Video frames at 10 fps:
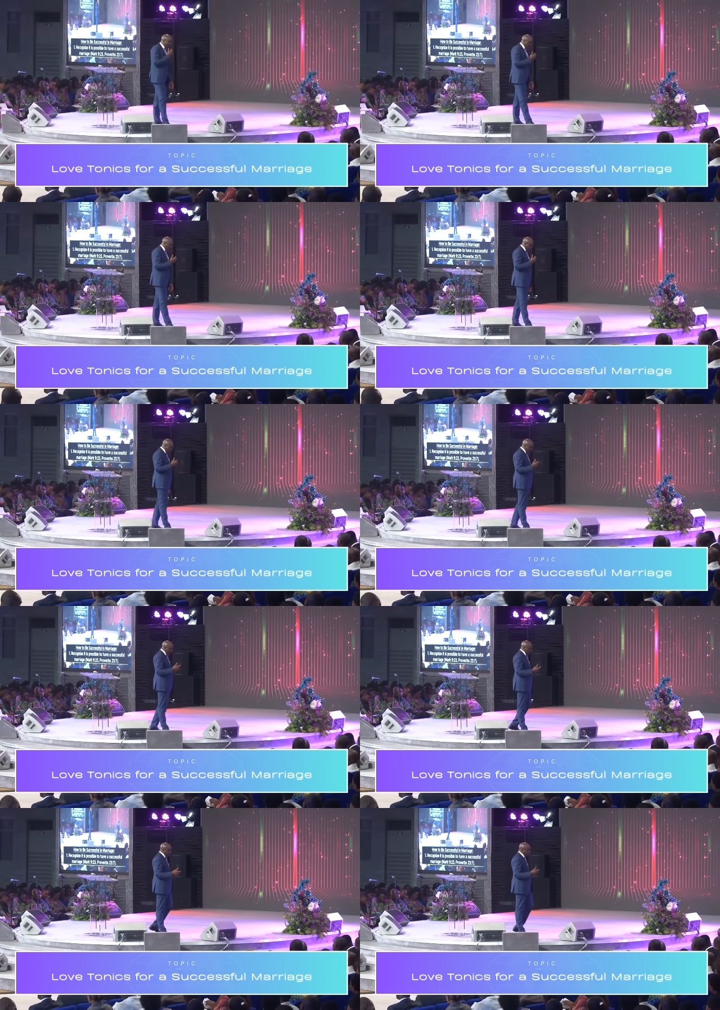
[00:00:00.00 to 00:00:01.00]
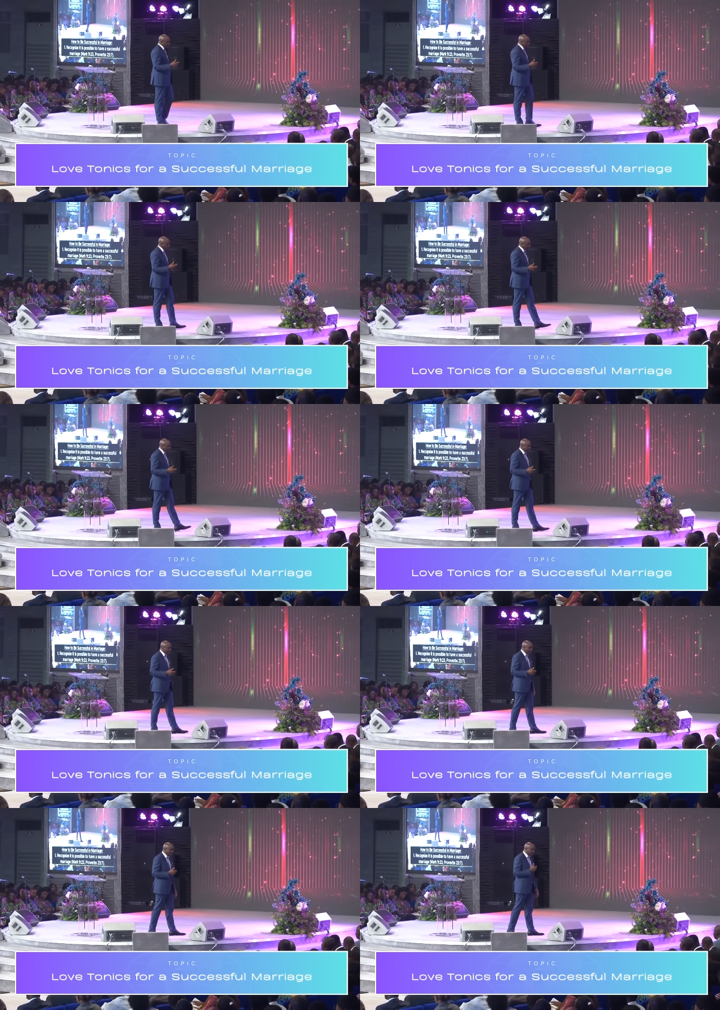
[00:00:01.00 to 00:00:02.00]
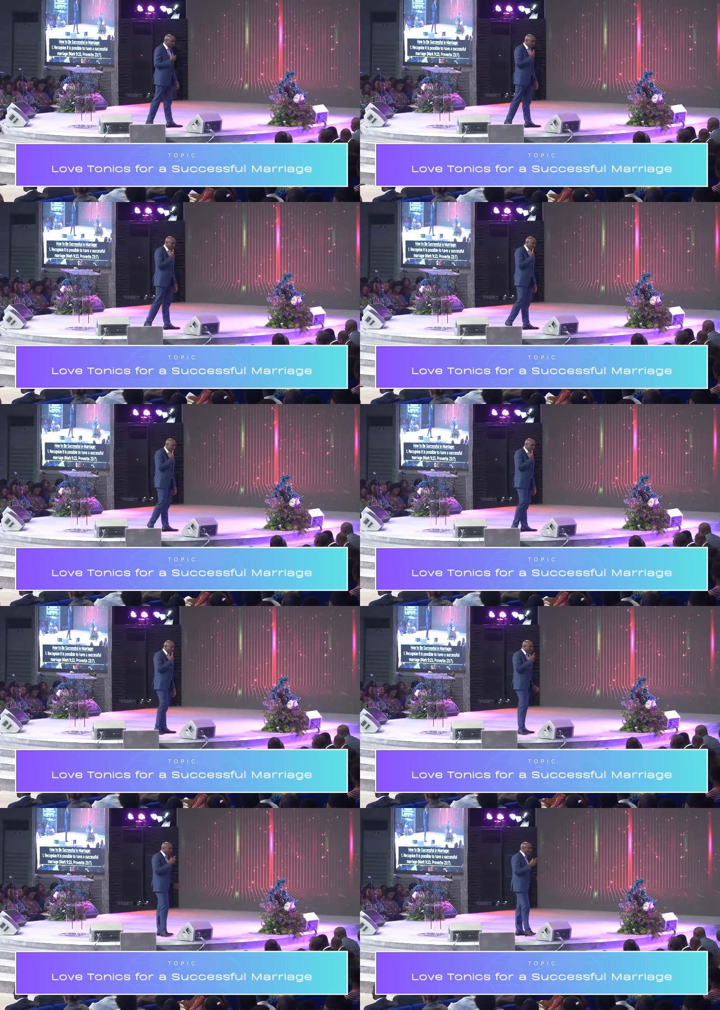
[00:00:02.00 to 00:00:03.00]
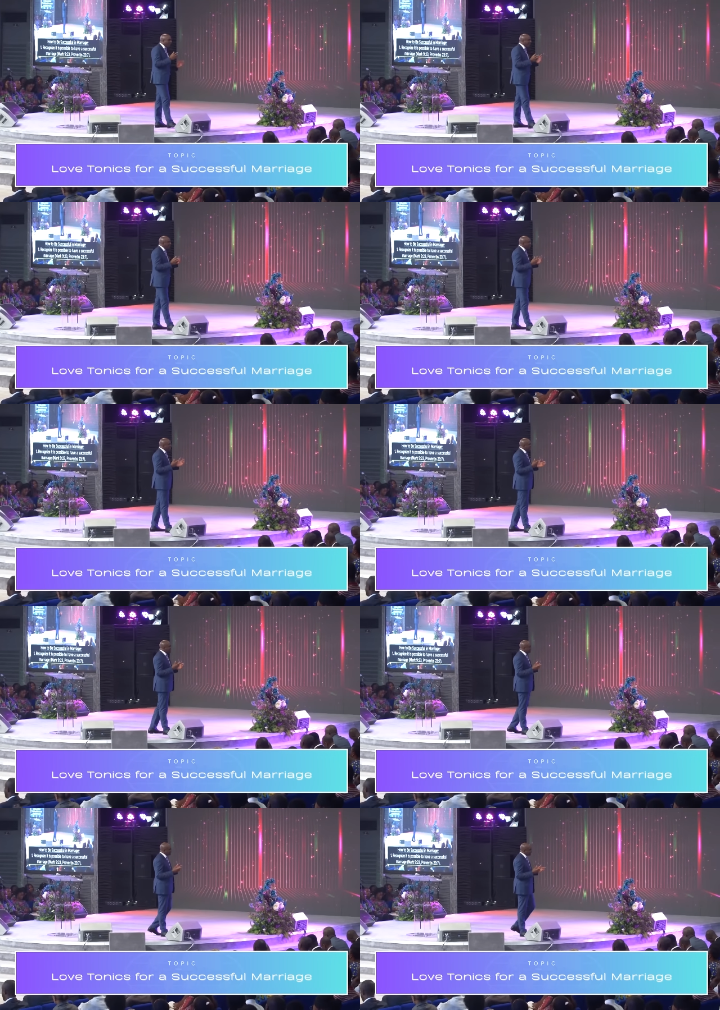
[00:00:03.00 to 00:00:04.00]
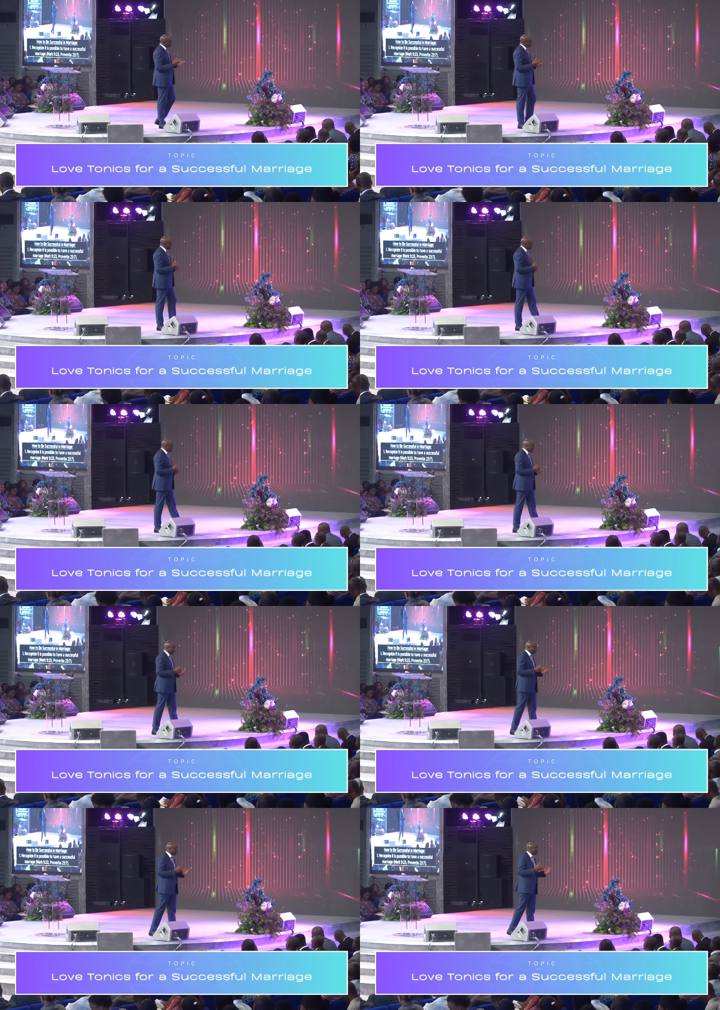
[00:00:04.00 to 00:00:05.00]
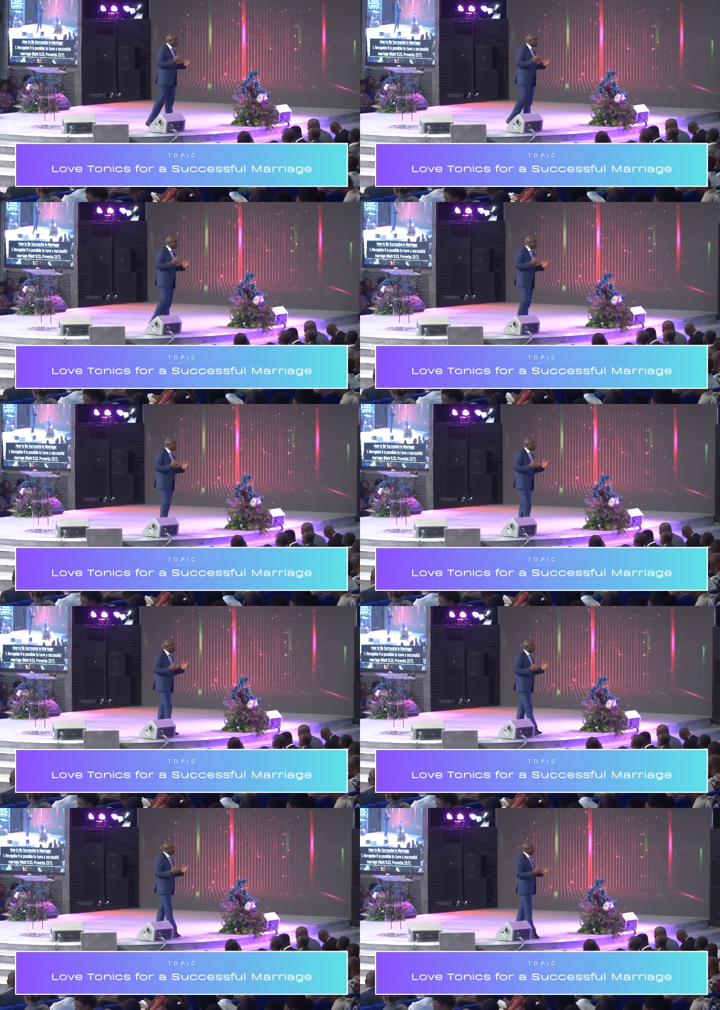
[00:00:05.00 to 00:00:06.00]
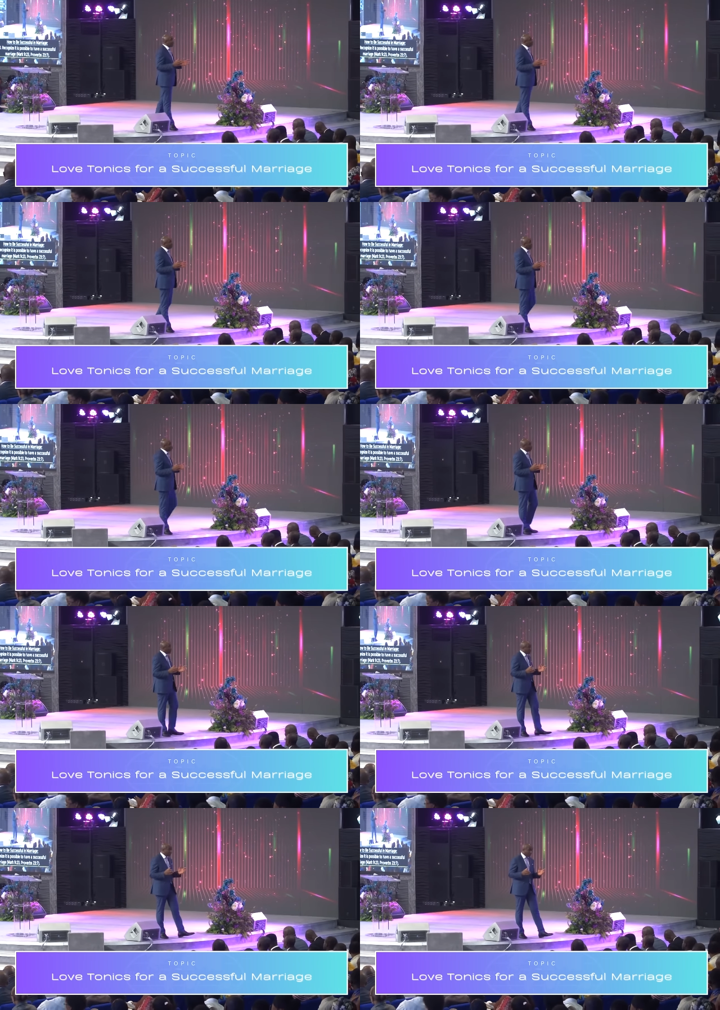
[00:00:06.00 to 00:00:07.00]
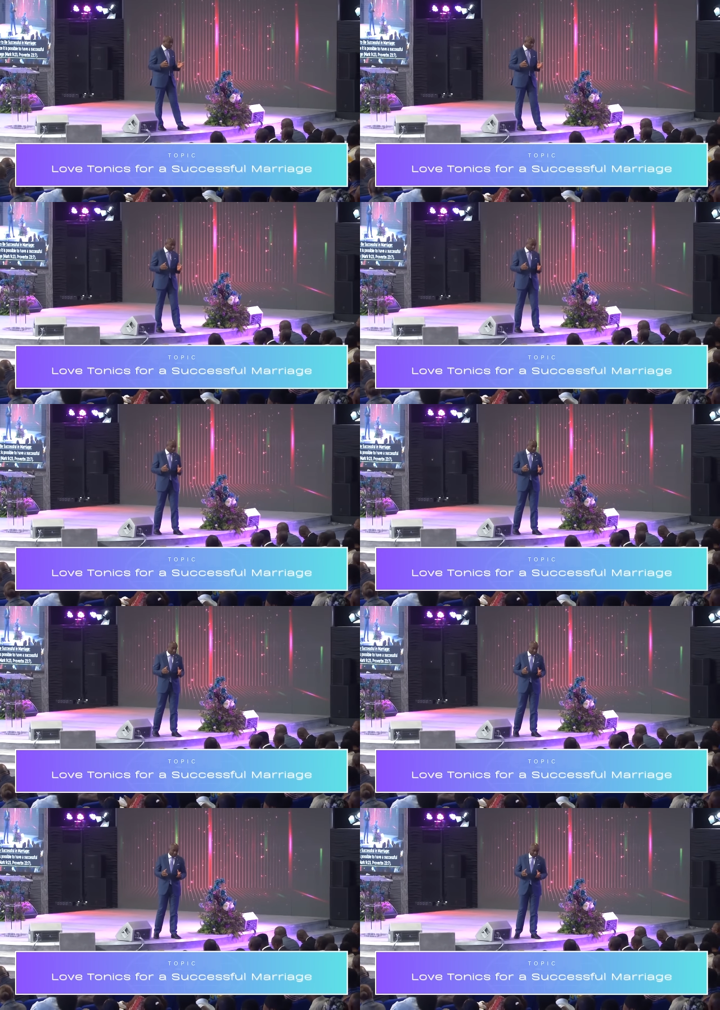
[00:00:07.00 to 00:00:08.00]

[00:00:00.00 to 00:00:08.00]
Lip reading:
No face is visible, so there are no lips to read.